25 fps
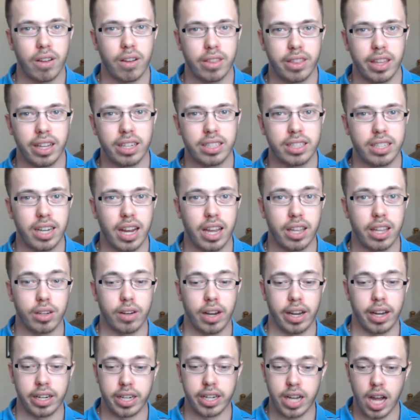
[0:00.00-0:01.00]
are things that
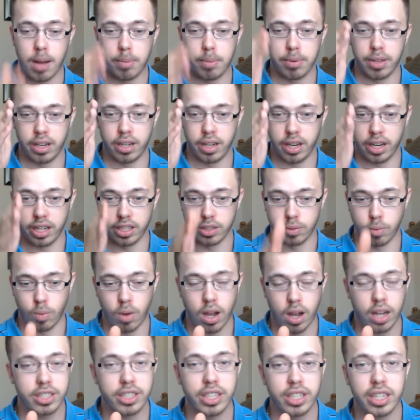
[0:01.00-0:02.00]
either a goblin is
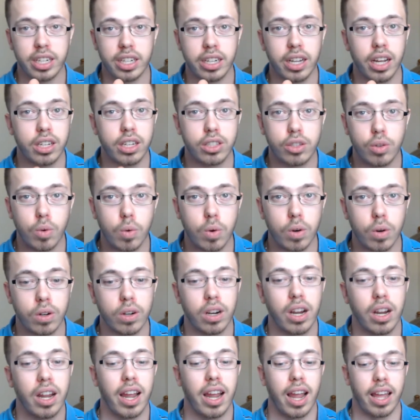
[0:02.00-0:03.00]
watching a
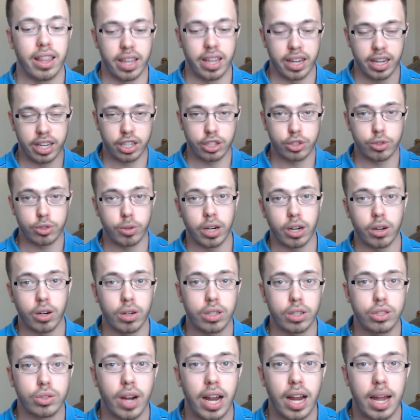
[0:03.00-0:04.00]
door and they can
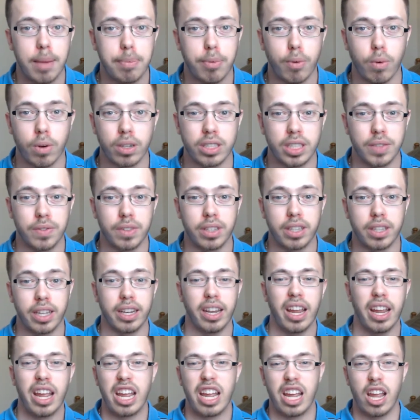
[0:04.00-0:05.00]
trigger a trap, or it's something
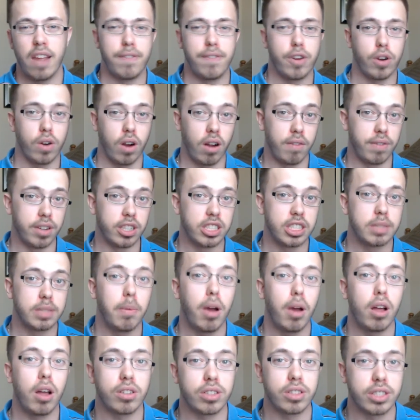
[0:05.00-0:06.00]
that if you're of a
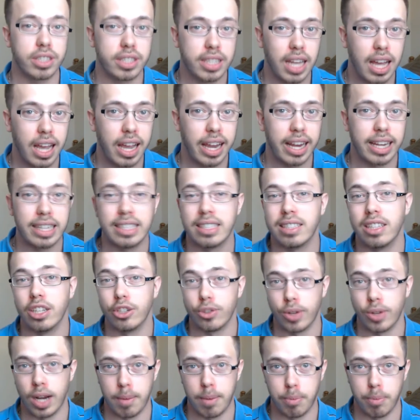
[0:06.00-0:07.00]
smaller size,
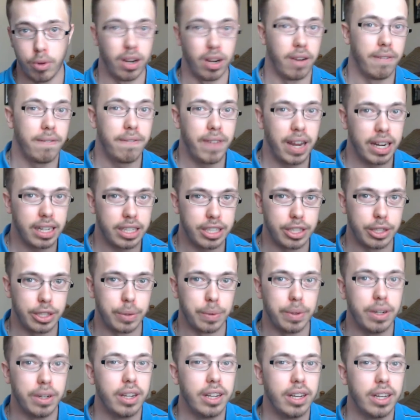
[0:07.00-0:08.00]
the trap won't affect
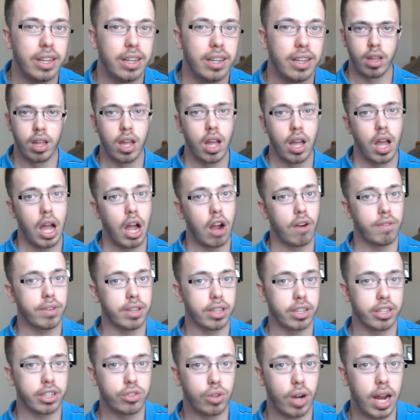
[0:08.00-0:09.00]
you.
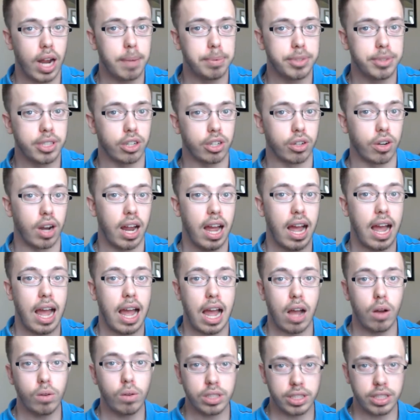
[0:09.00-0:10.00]
However, the traps that are
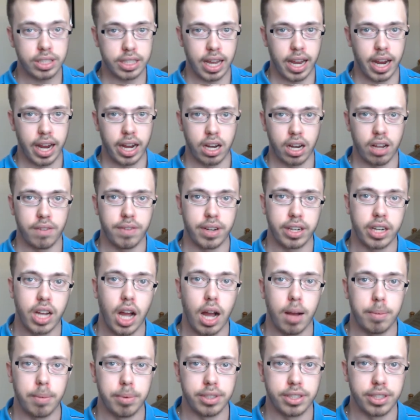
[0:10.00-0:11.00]
outside of a
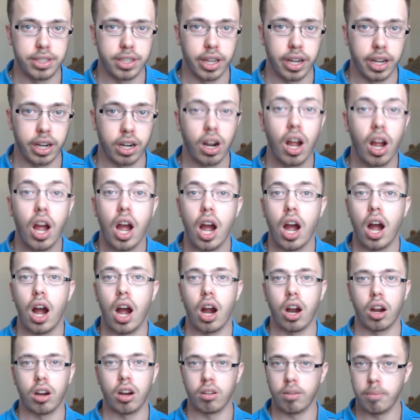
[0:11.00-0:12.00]
goblin's lair
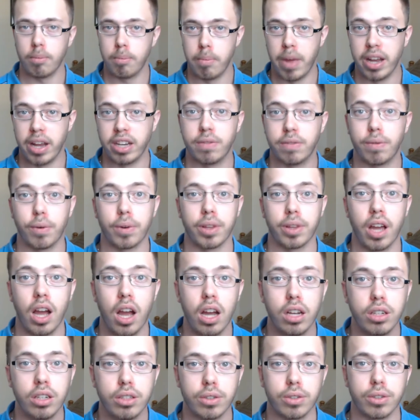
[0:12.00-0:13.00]
are meant for the
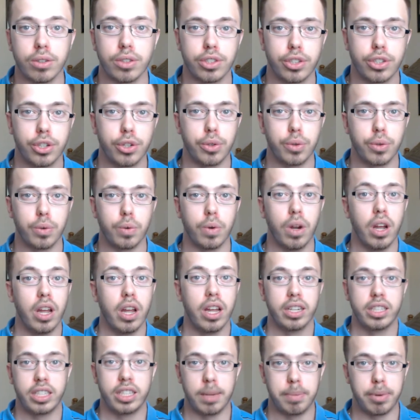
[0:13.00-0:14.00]
hunters, who
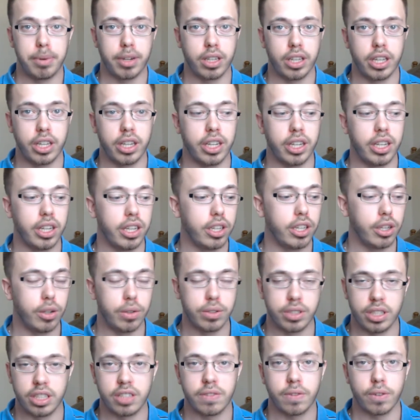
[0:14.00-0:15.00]
typically
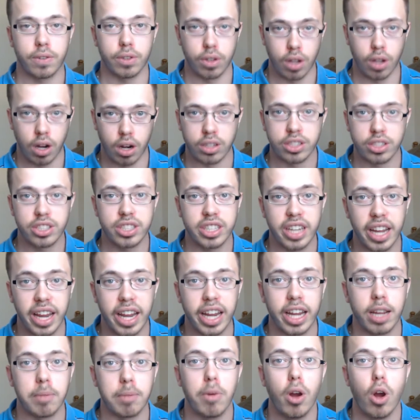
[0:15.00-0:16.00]
use this for large
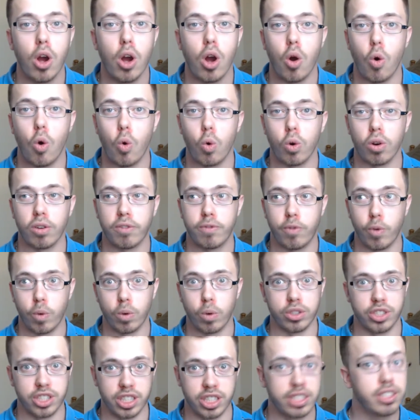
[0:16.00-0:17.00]
game or
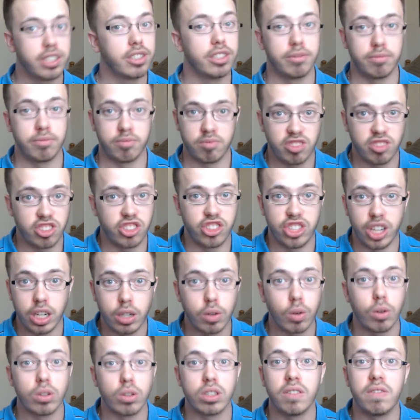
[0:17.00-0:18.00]
for just
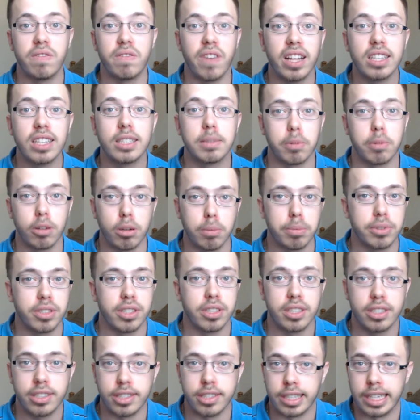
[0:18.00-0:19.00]
general defense
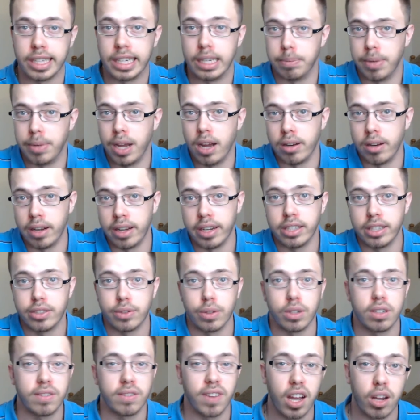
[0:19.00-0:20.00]
purposes to keep out any
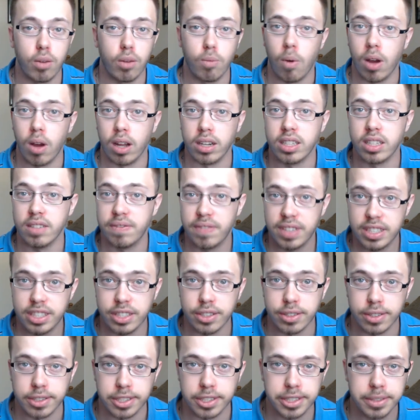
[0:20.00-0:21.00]
sort of unwanted
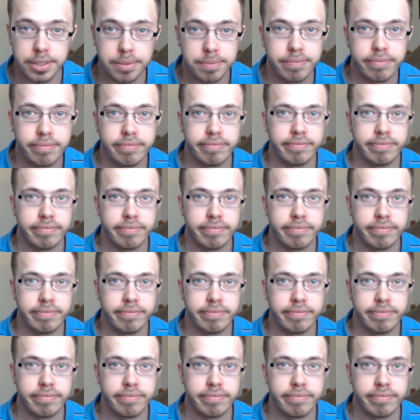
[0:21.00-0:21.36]
visitors.